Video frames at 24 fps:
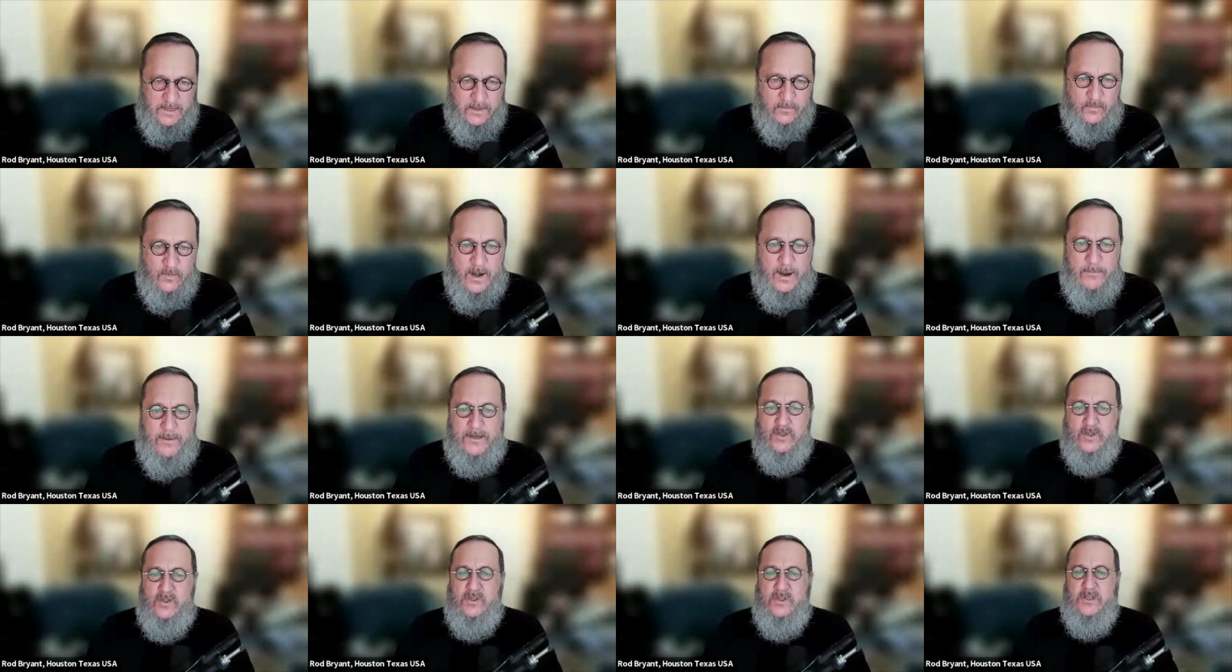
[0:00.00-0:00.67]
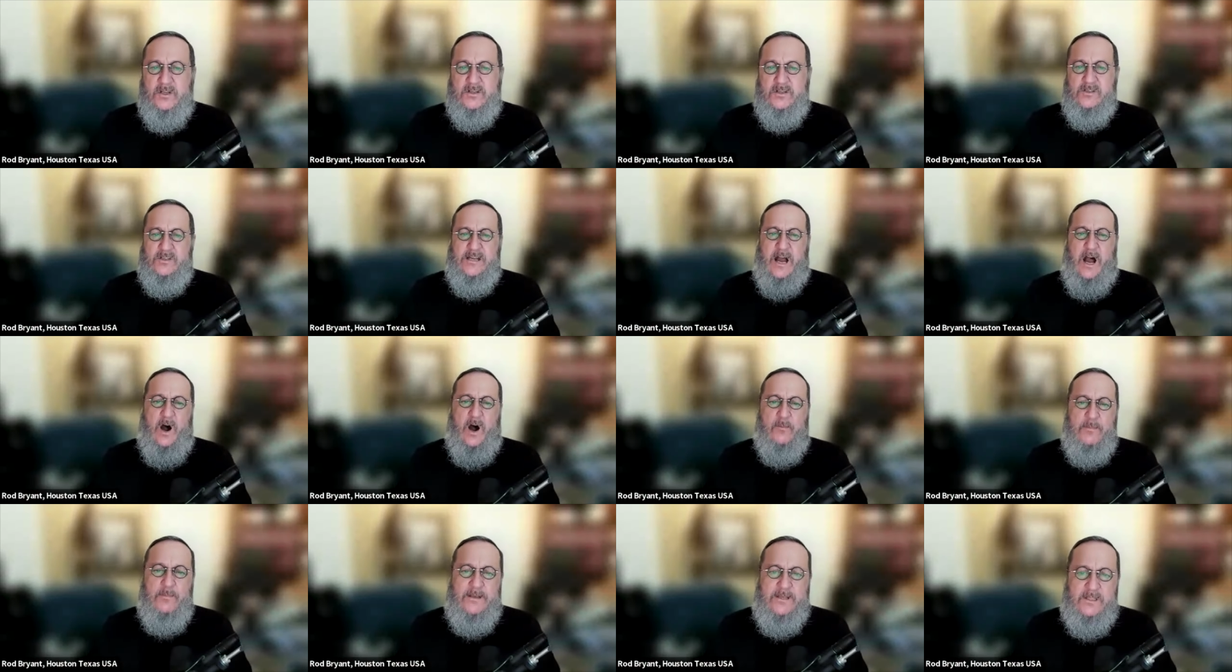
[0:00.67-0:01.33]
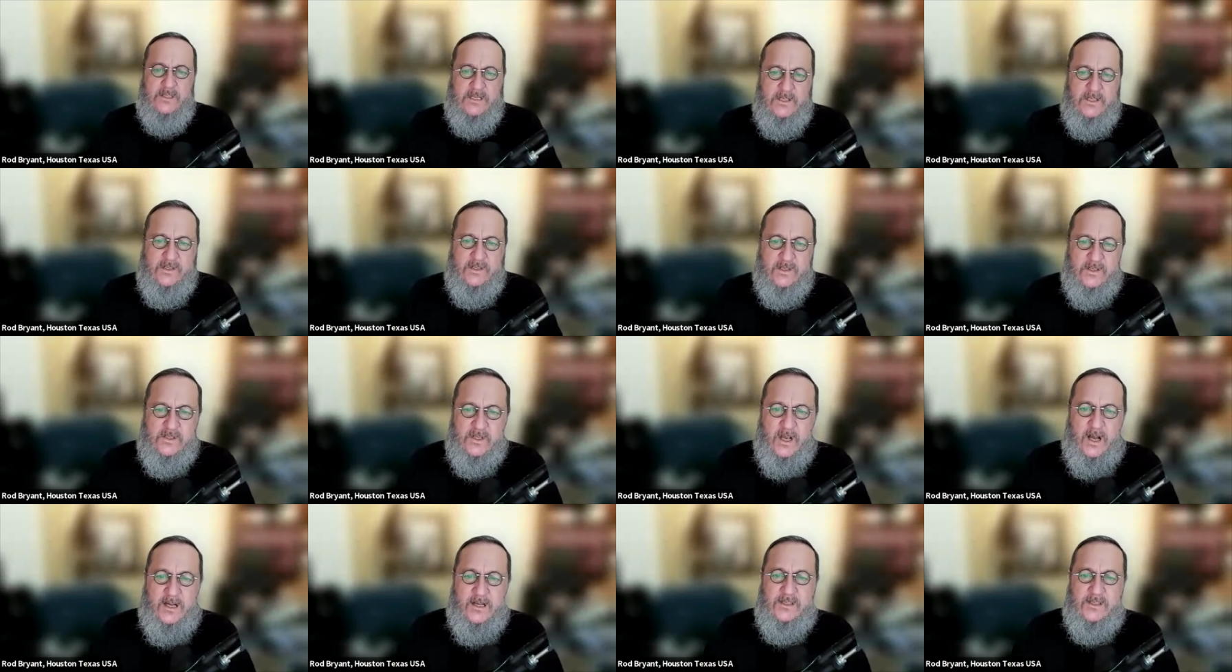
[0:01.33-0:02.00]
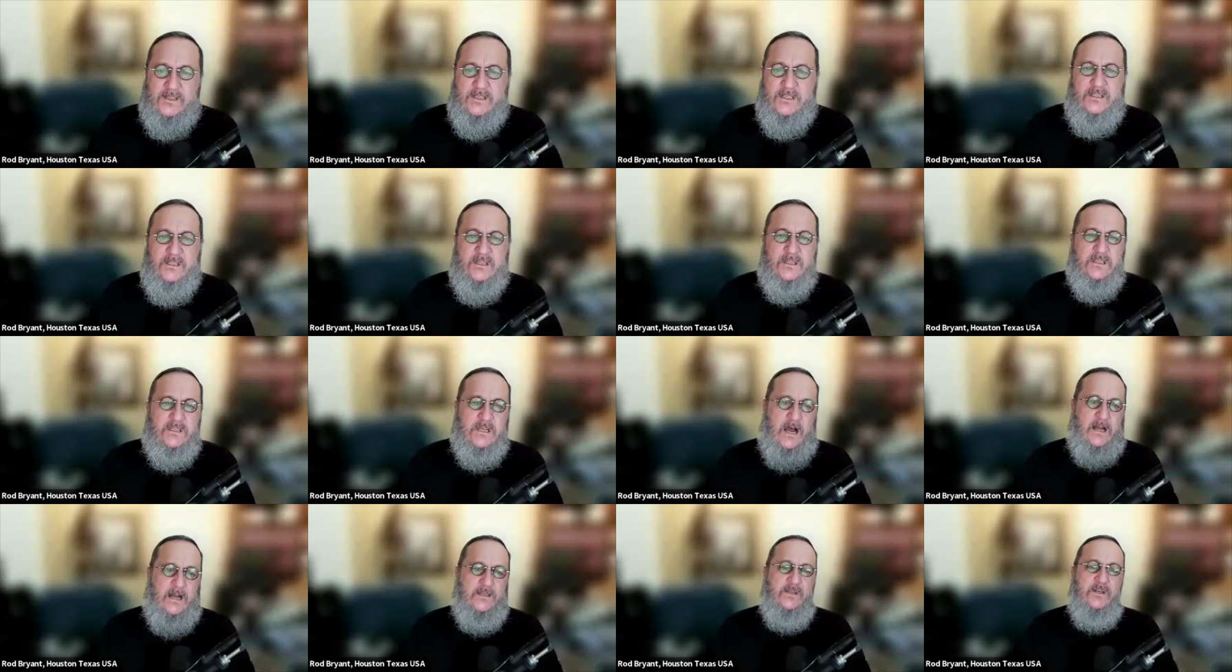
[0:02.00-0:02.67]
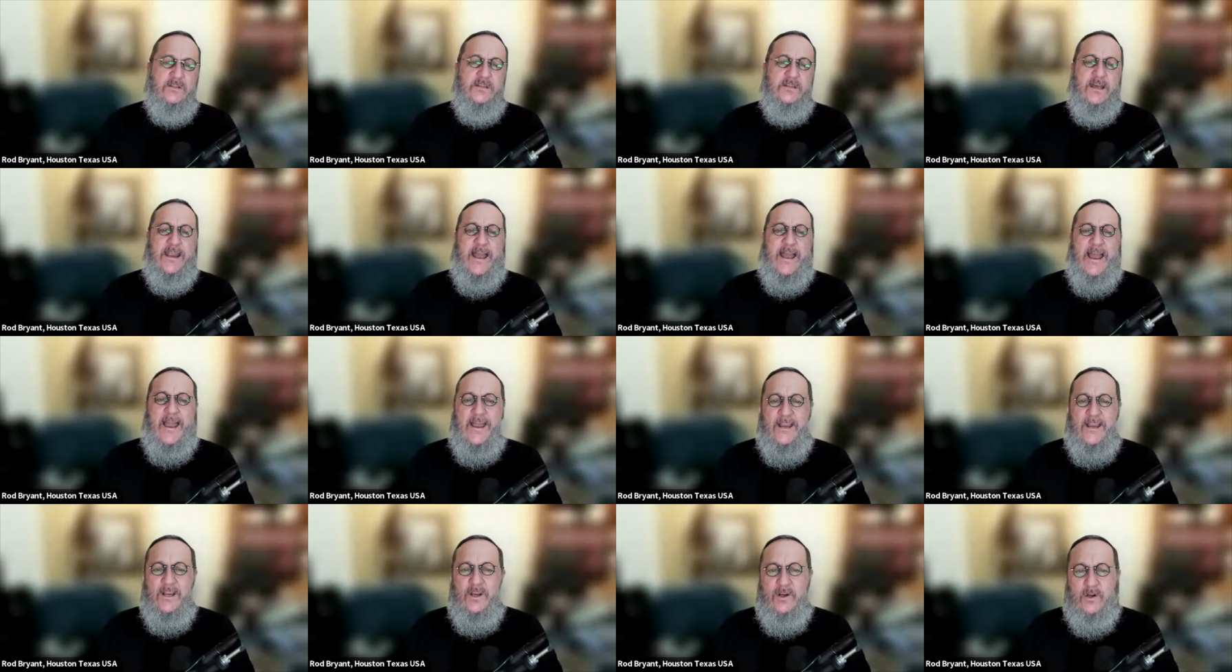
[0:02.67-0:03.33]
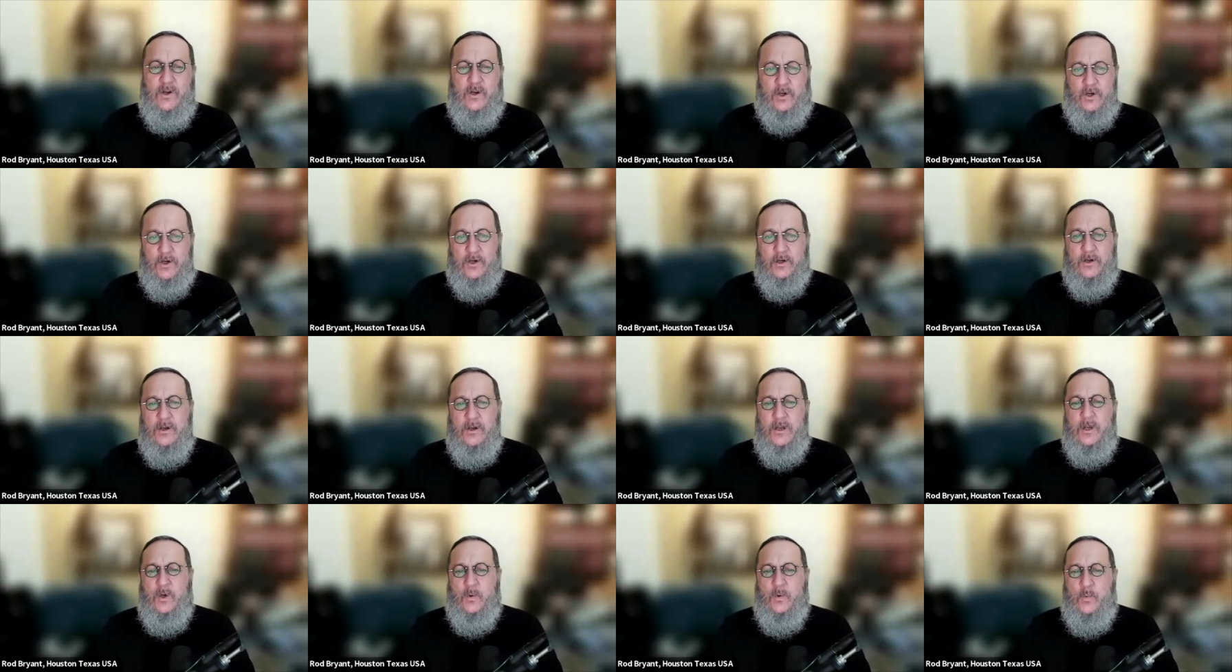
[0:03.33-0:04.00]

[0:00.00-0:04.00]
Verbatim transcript: Rabbi Schneur Zalman teaches us in the Tanya that anger,